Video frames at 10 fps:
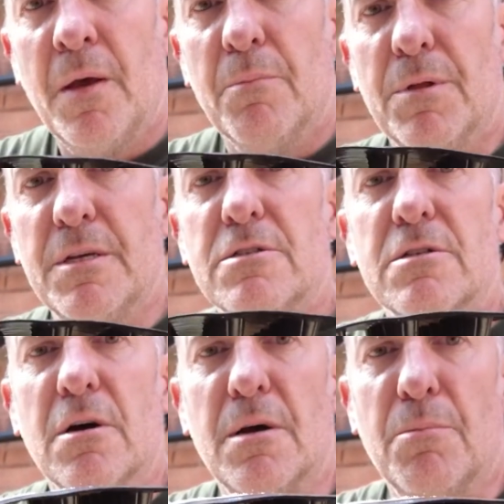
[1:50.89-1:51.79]
but this
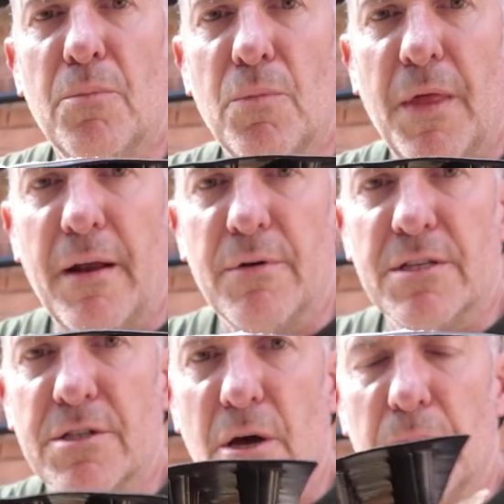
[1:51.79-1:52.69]
time there
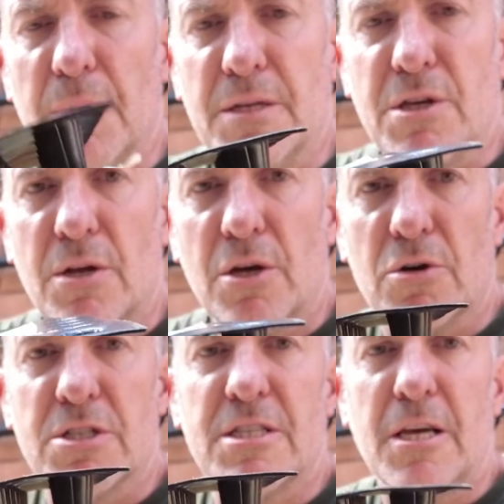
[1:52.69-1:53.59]
is it's only got a
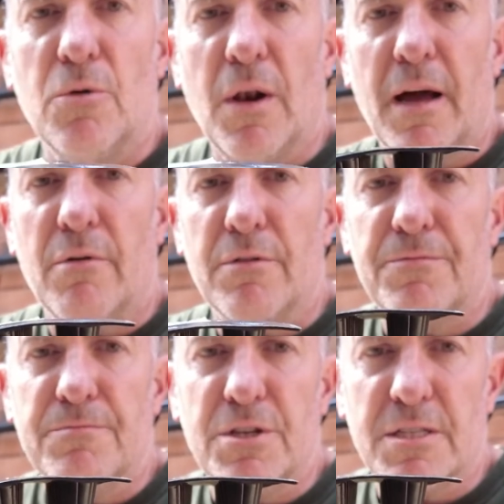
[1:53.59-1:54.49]
single layer of
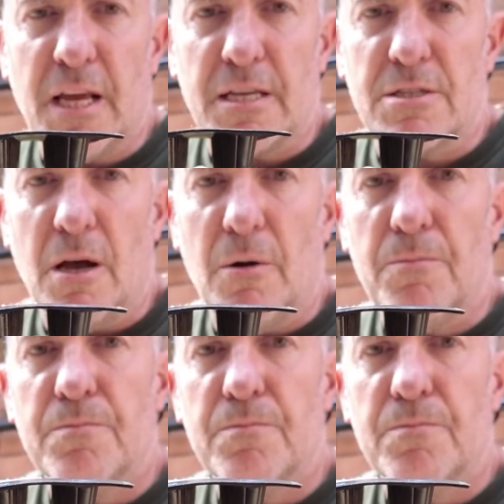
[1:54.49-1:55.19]
geotextile.